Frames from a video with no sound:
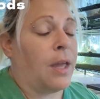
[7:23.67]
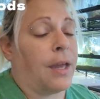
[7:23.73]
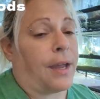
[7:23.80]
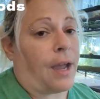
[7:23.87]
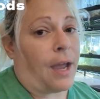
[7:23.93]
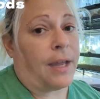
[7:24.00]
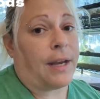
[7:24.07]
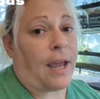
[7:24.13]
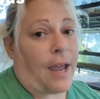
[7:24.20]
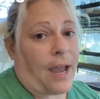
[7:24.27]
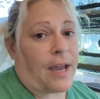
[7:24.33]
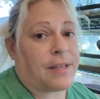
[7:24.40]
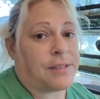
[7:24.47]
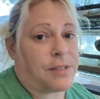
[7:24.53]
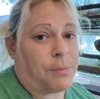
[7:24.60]
it kind of
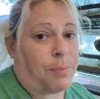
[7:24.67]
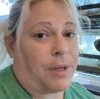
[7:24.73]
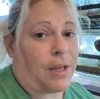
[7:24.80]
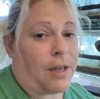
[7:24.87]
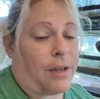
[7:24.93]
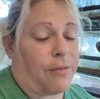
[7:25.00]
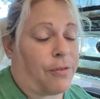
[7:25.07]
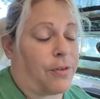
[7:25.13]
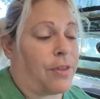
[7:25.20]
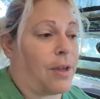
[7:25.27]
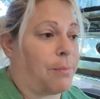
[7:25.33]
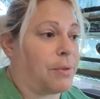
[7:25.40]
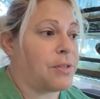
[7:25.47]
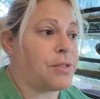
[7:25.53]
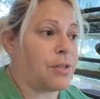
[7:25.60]
has to be for
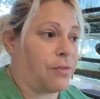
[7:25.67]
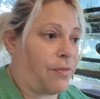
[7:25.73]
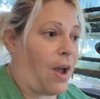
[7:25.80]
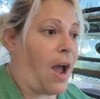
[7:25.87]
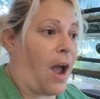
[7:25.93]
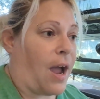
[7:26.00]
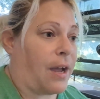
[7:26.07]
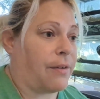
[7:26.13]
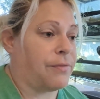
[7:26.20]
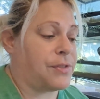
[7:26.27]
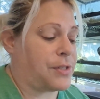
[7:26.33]
them to survive.